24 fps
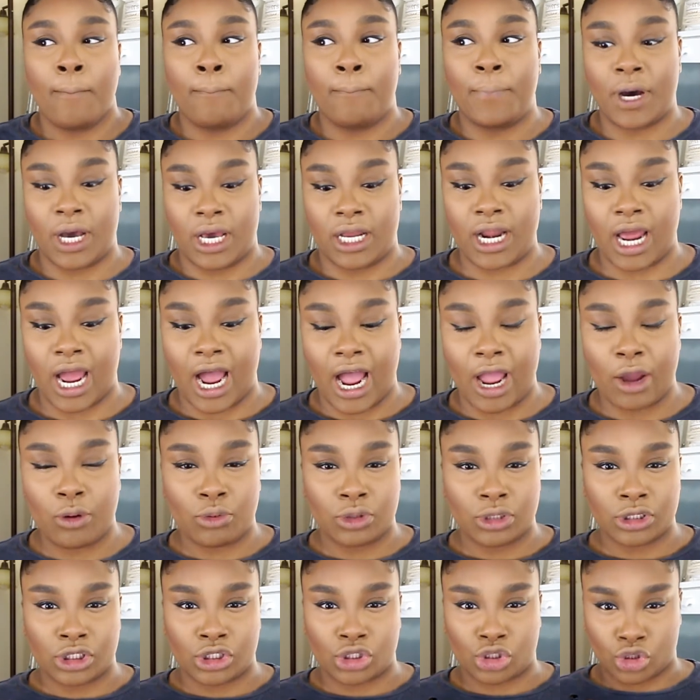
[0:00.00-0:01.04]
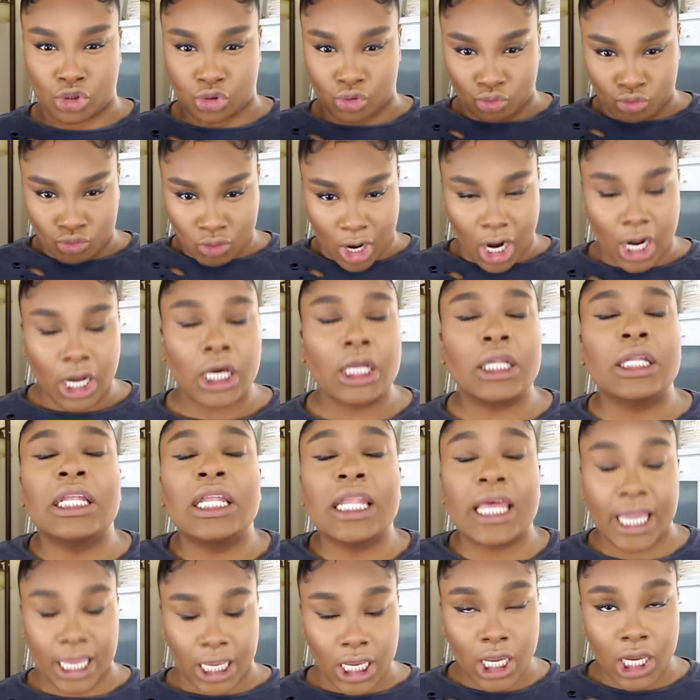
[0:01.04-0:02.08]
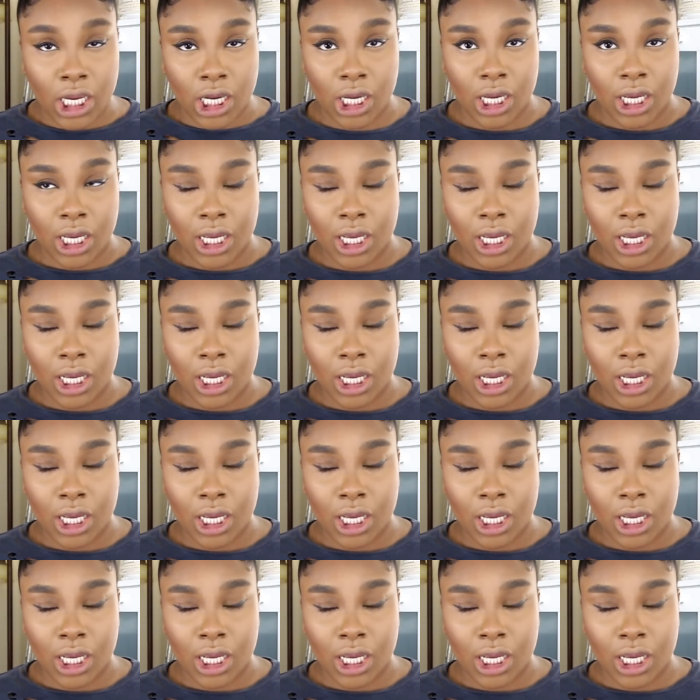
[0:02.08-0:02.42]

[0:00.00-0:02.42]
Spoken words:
but I was struggling